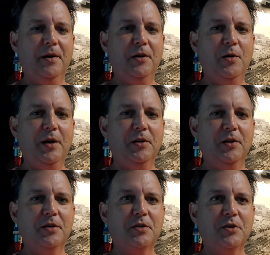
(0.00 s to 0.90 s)
You had to
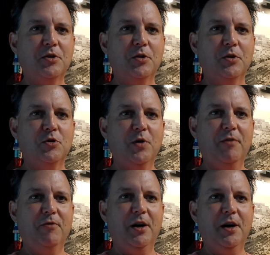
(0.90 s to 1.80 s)
listen to the tree
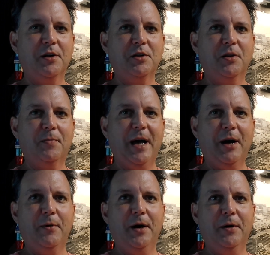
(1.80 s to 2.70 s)
frogs in the
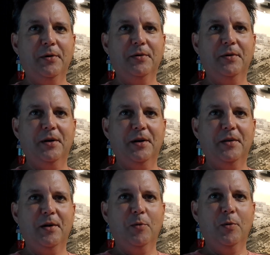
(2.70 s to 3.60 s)
background.
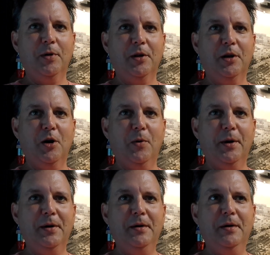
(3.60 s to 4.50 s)
They were really
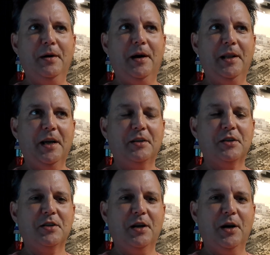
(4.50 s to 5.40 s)
going. I like to
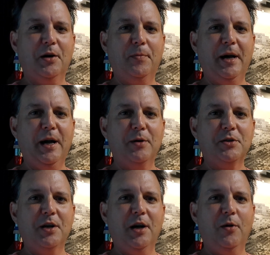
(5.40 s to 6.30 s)
sit out at my
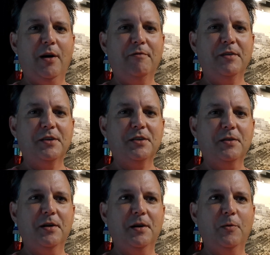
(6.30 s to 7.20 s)
outside office
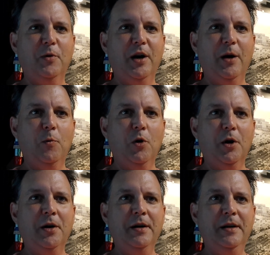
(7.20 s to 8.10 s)
when I
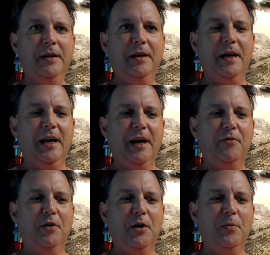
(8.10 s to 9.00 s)
work, and I
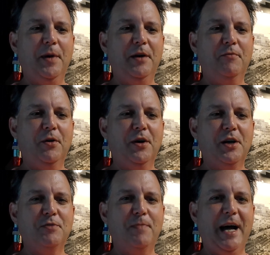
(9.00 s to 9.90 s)
thought it made for a
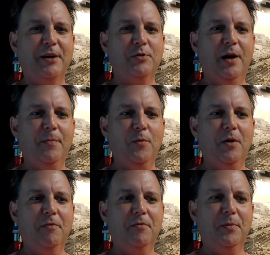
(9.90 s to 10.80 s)
nice backdrop.
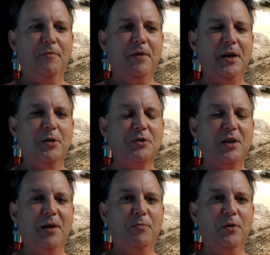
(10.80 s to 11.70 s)
Well, from the video
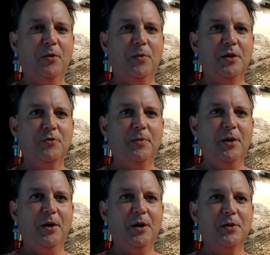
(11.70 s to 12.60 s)
standpoint, it was. From the
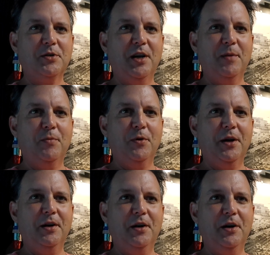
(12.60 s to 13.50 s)
audio
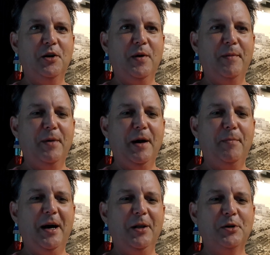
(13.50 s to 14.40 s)
standpoint, you have my
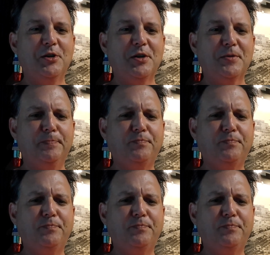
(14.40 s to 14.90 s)
apologies.